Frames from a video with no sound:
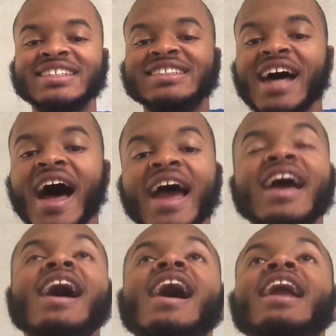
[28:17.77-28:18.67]

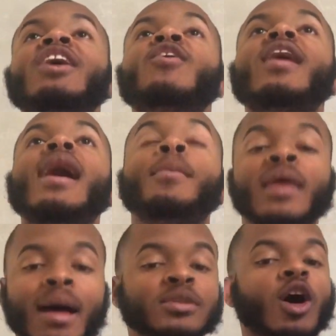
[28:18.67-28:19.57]
Zion grabbed
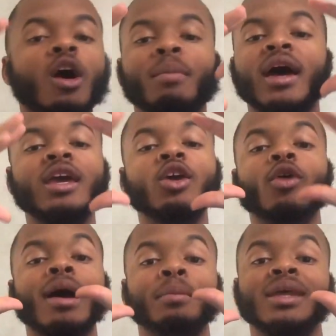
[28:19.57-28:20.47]
it. I'm talking about he
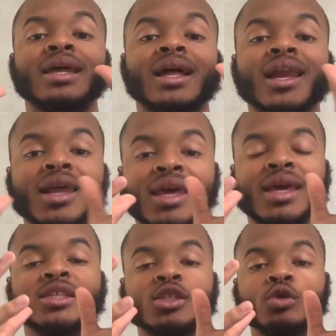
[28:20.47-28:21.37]
grabbed it
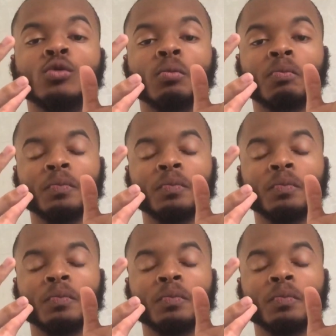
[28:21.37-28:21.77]
clean, too.